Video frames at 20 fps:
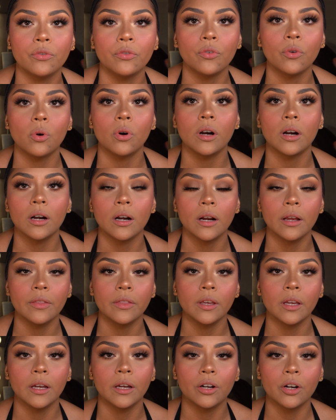for
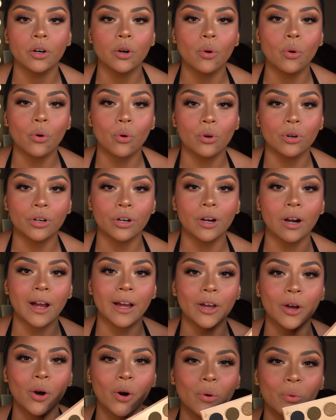the inner corner, I
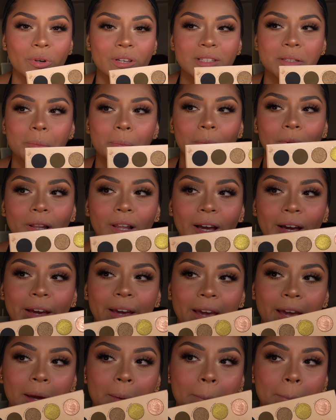always apply
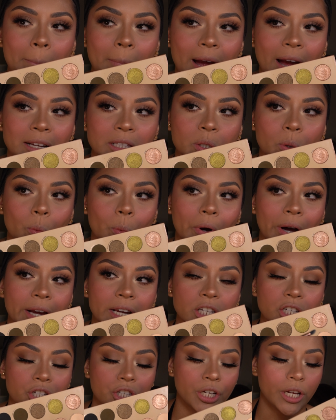a matte
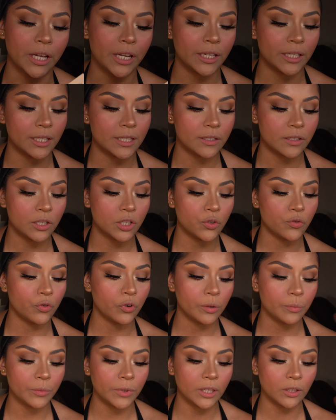white shade. This is
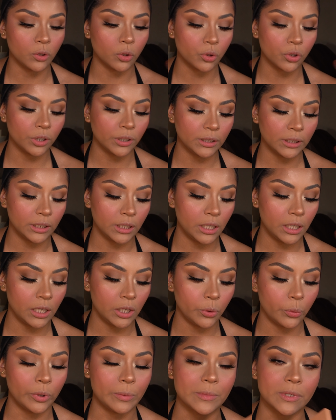from the Laura Lee
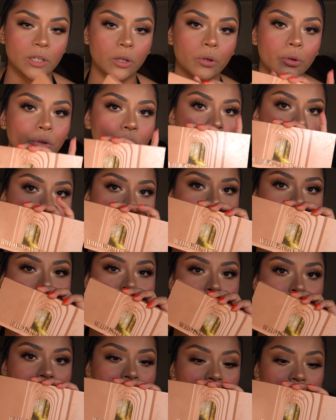Whimsical Nudes
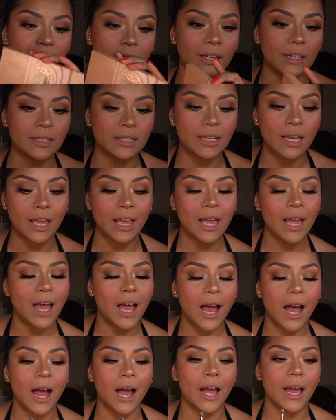palette.
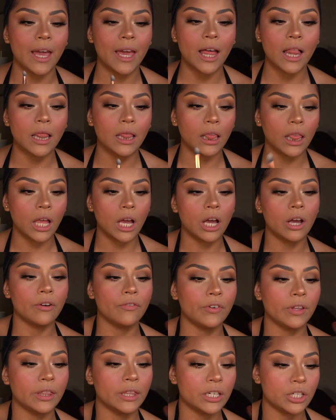I
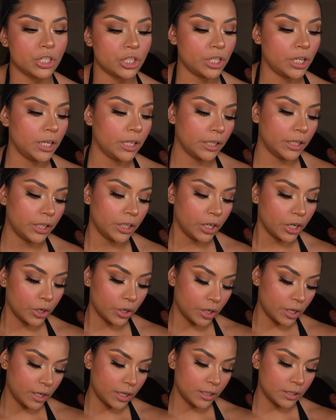love this shade
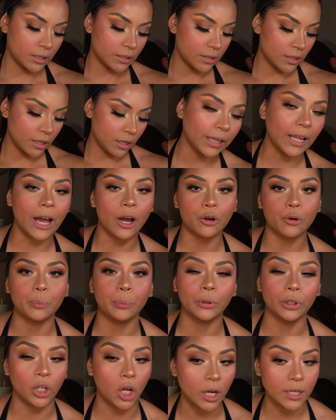here. It's the Cloud
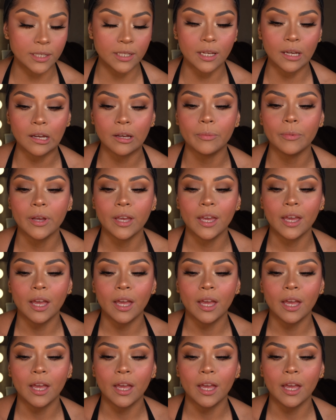Blossom.